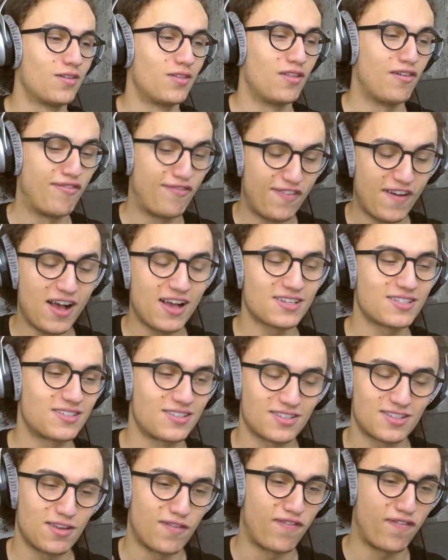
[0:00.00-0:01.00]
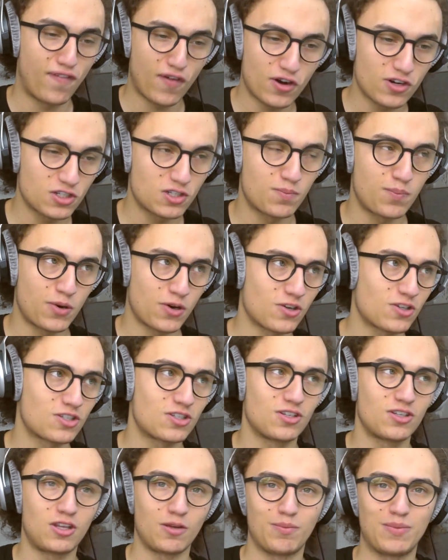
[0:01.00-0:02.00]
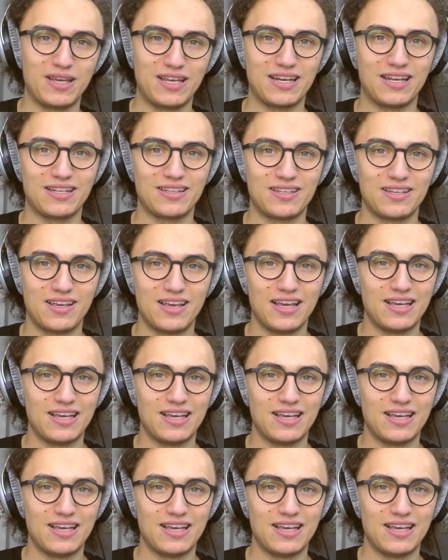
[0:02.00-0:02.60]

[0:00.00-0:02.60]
the fastest, the first person to beat it.